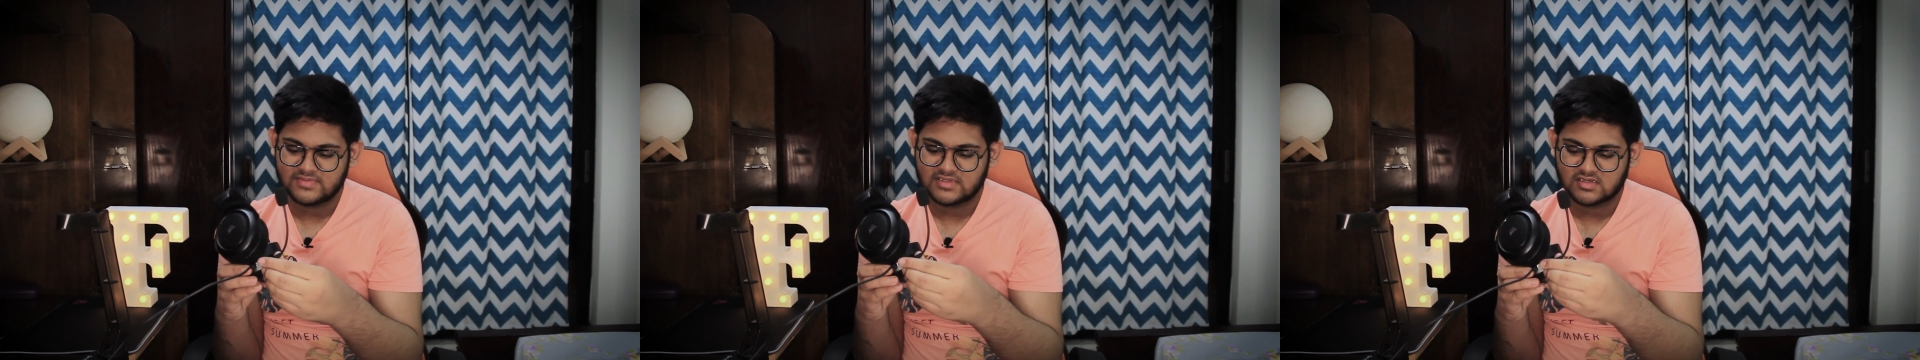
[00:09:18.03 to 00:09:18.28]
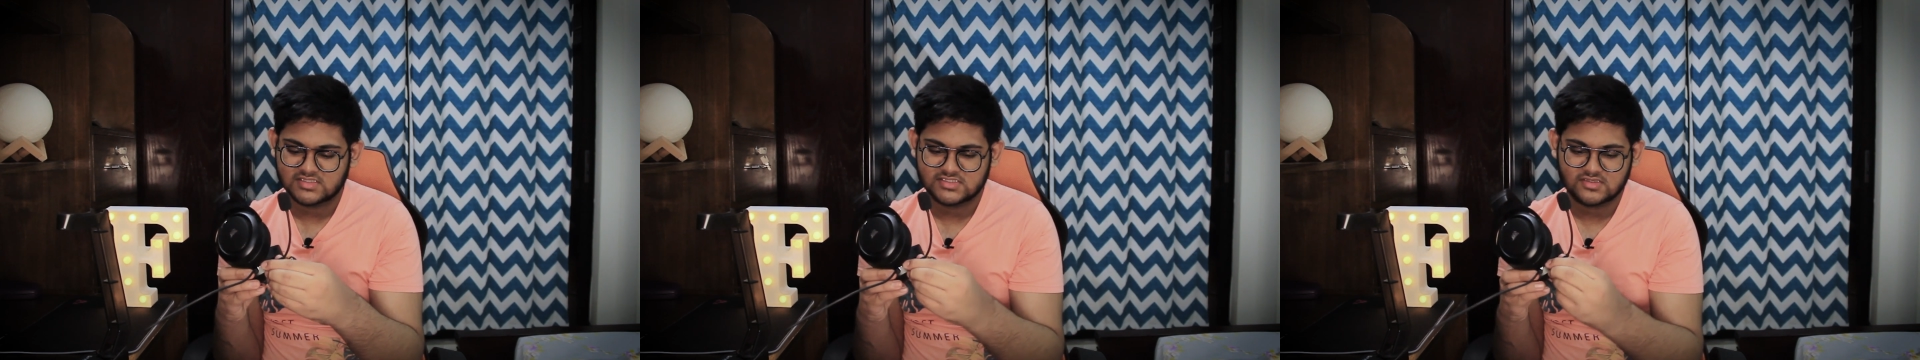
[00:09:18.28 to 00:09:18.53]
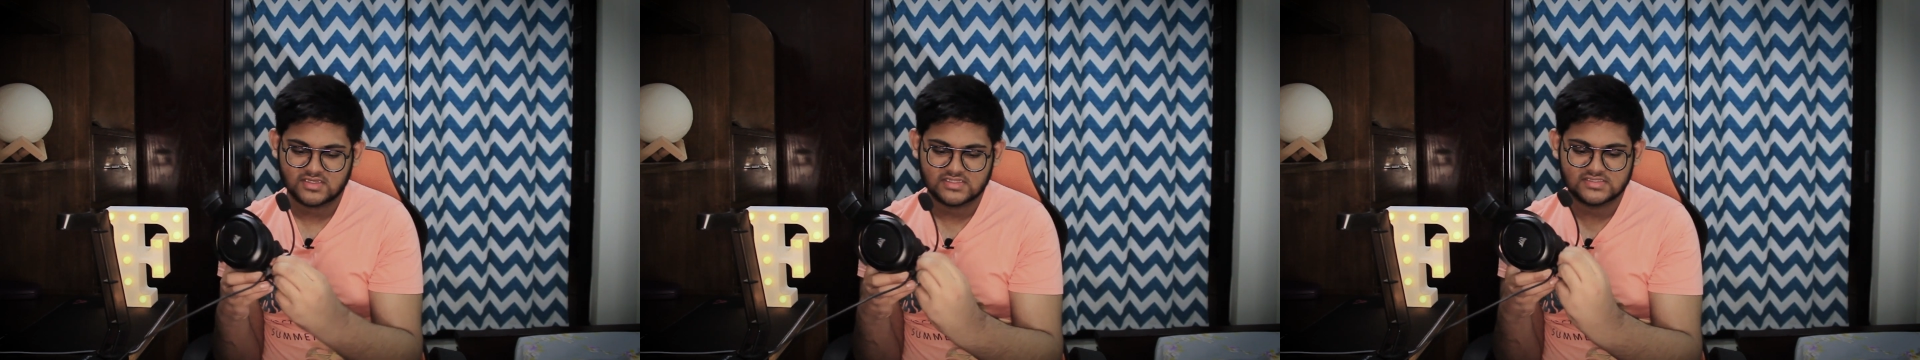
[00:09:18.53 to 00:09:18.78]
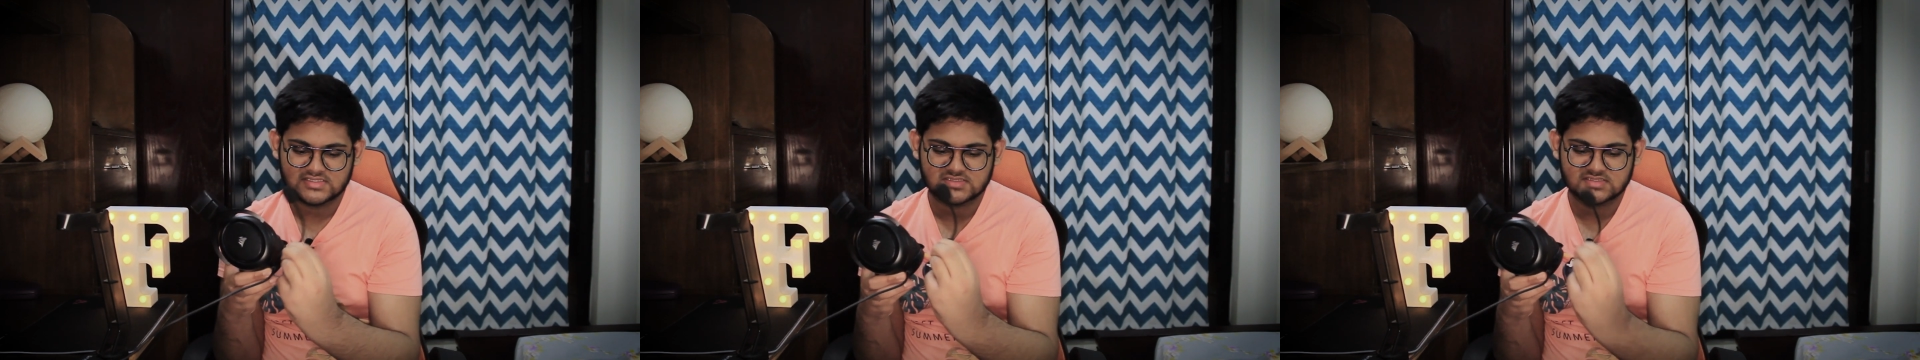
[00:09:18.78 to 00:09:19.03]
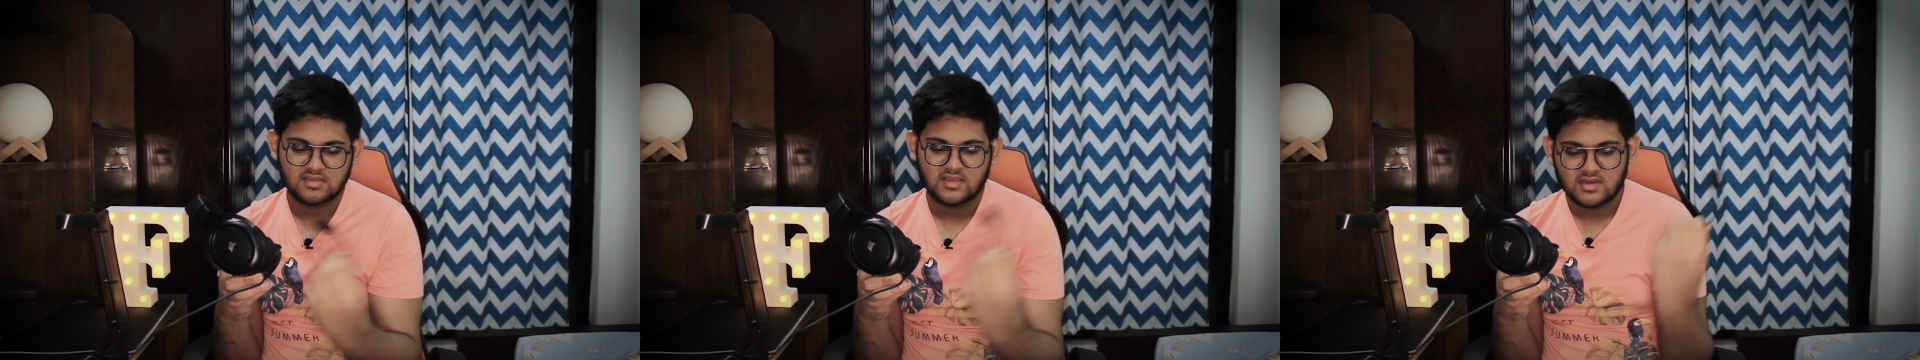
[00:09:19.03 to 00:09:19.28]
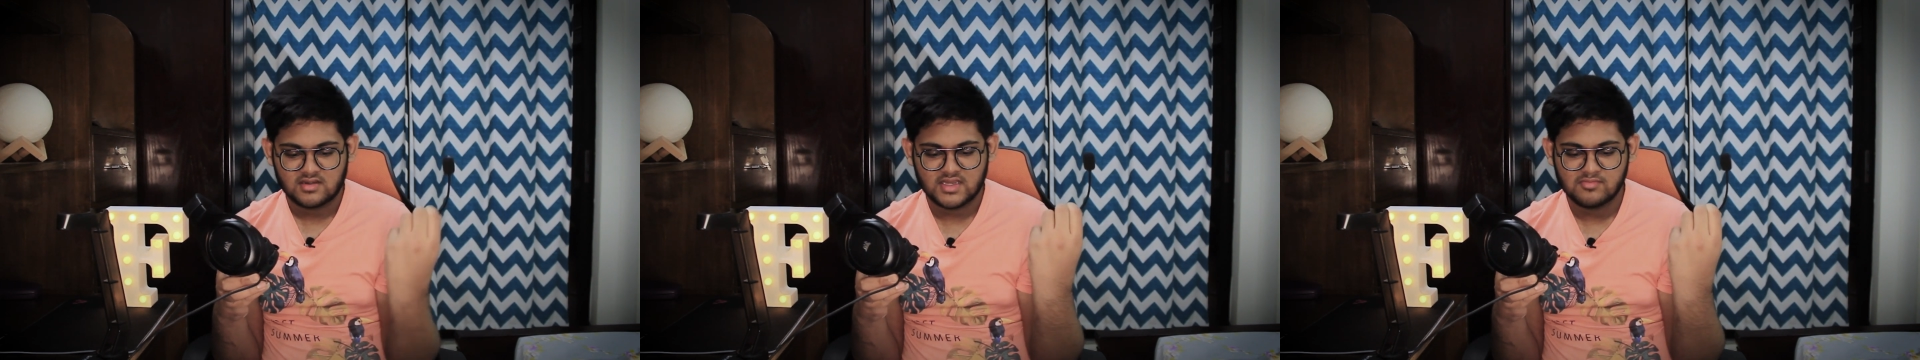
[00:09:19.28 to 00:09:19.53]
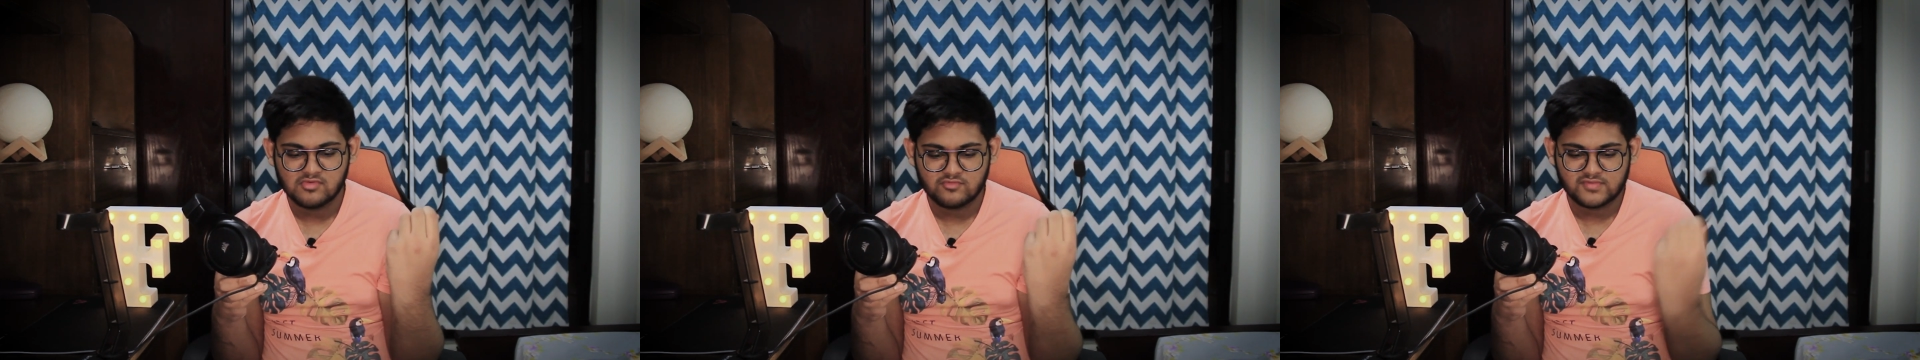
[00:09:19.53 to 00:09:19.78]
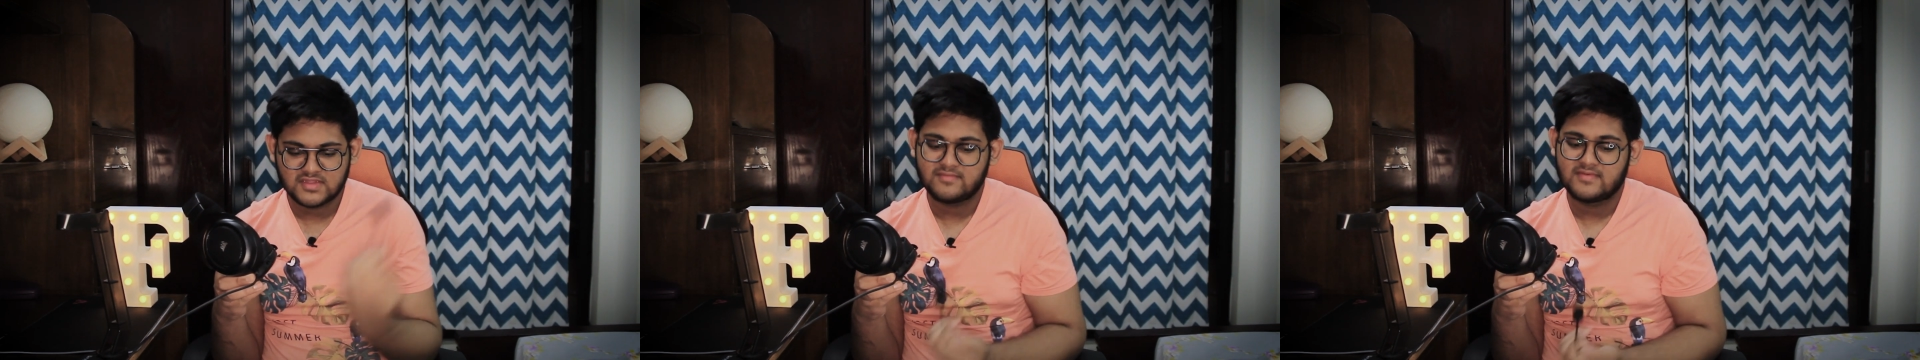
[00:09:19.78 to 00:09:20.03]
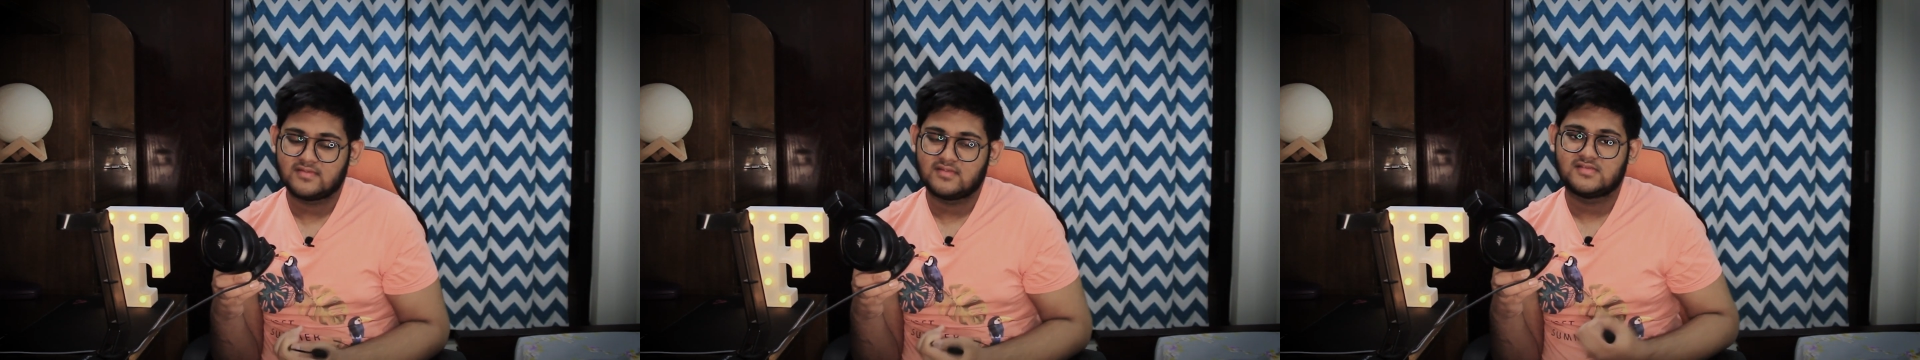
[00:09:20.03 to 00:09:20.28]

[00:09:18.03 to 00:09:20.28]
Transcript: because you can just remove the,